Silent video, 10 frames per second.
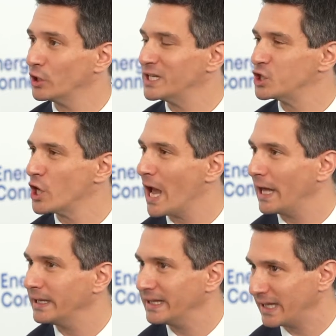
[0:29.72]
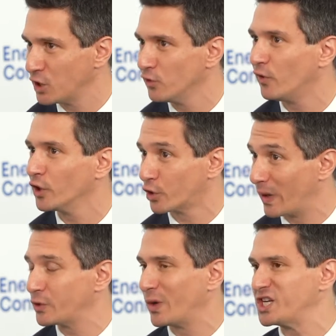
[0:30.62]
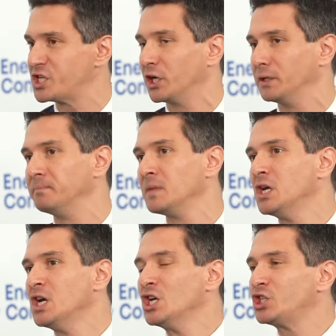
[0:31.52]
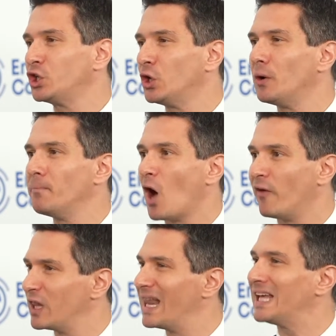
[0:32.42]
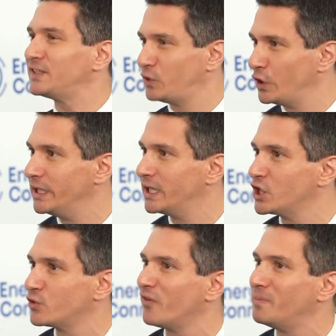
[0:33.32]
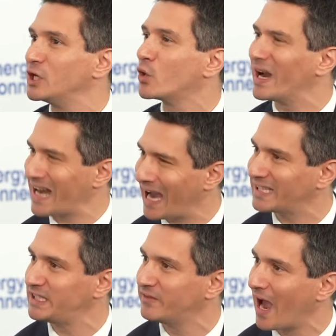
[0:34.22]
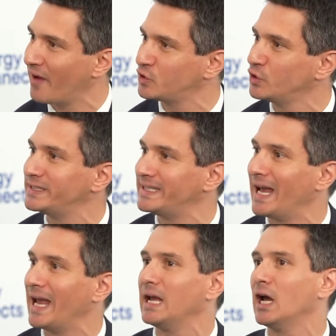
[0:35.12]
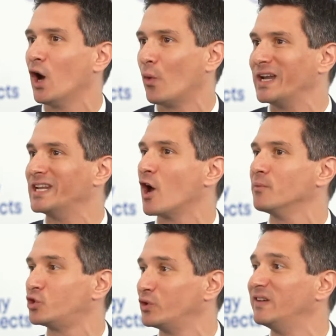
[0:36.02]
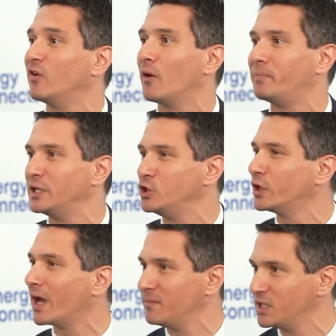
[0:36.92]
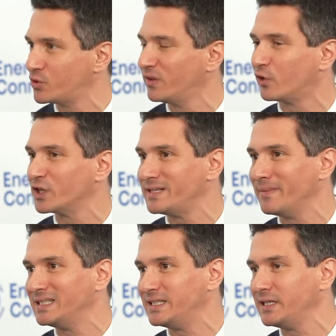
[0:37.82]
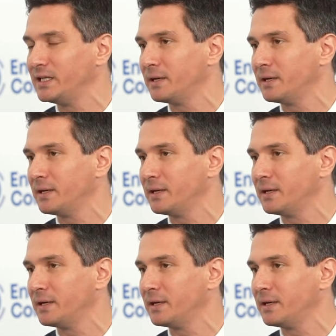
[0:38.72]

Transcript: Julian, and thank you for the great question. So, over the last few years, we've been quite active, I have to say, when it comes to developing new chemistry for cementing.